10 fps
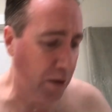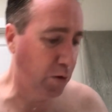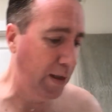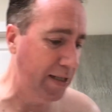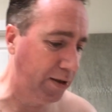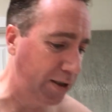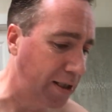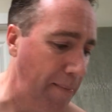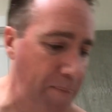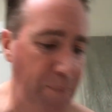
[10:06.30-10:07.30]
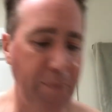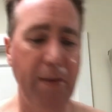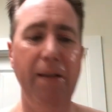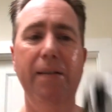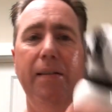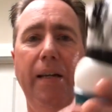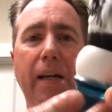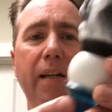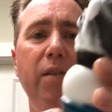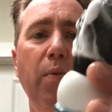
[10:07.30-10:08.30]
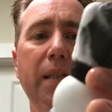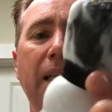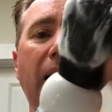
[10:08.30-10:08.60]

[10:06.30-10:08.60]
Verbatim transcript: those razors. Okay, here's what's